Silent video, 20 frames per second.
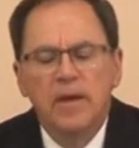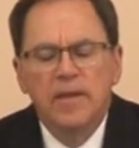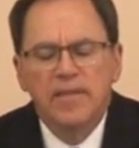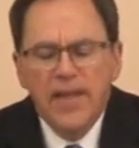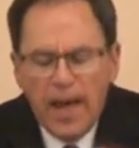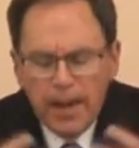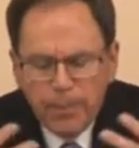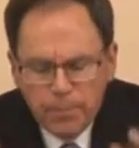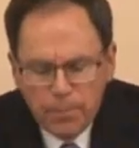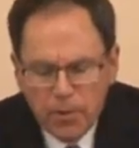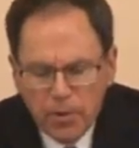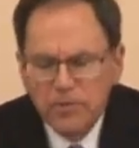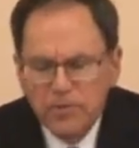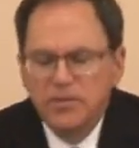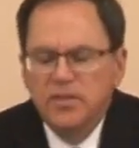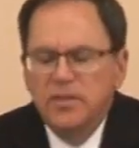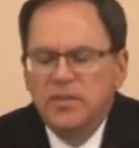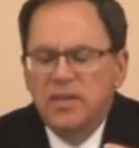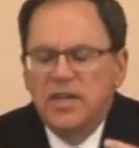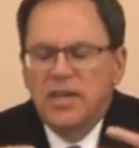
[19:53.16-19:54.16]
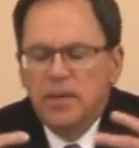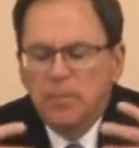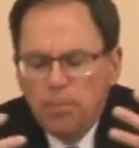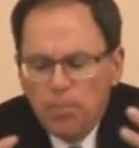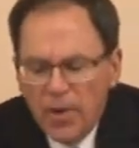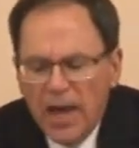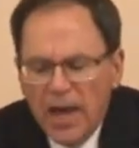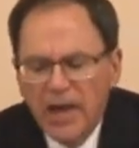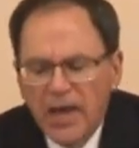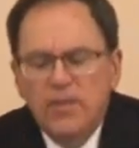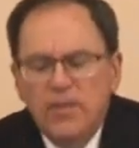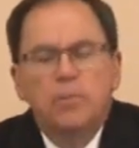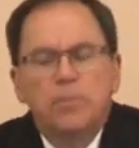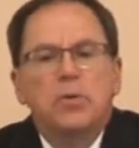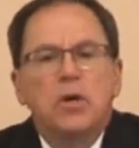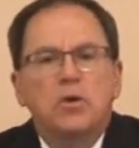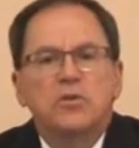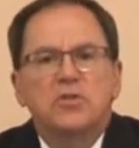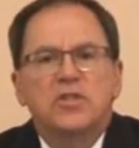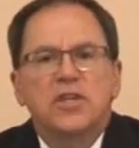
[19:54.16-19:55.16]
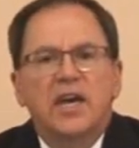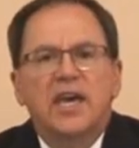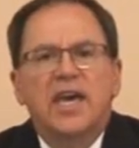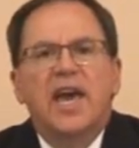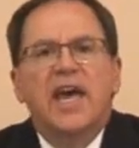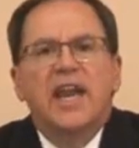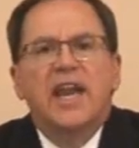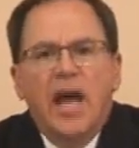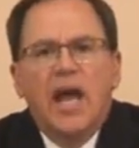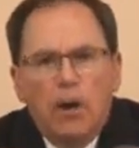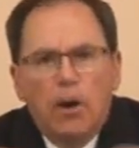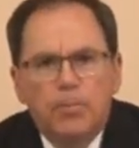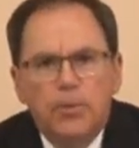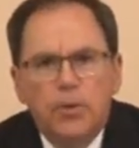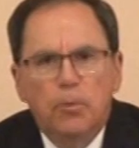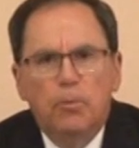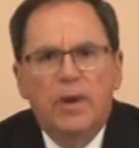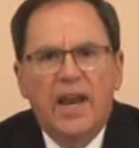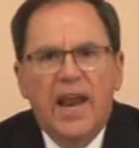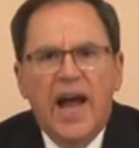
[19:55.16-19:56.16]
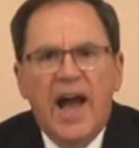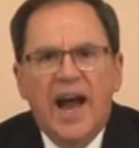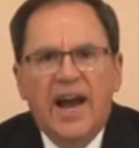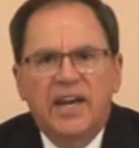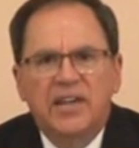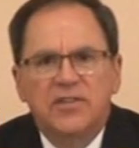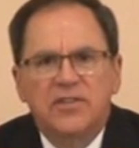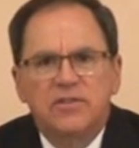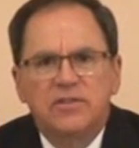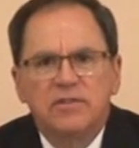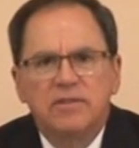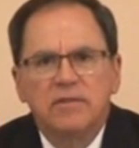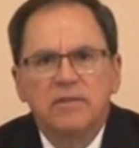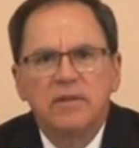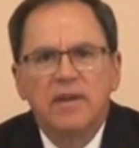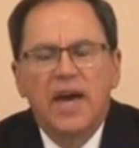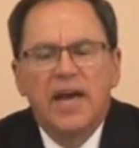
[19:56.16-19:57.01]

that person can play the music and help you relax